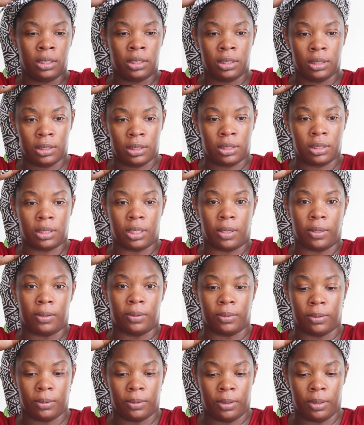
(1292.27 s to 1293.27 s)

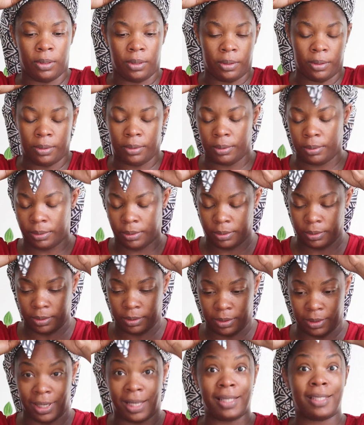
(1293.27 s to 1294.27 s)
So,
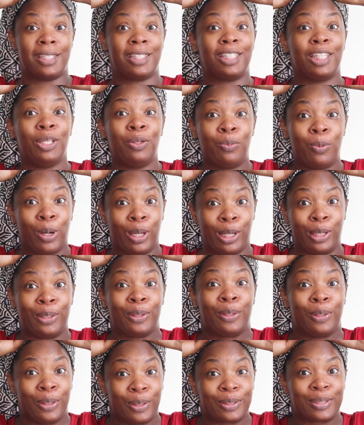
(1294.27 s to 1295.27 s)
let's see what it
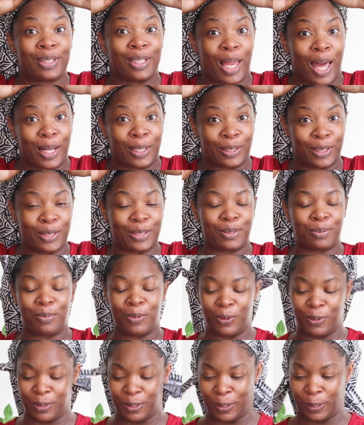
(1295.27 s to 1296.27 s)
looks like this
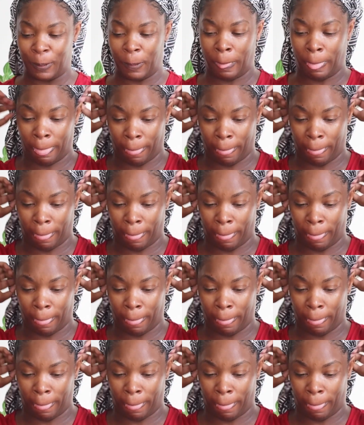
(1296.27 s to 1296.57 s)
morning.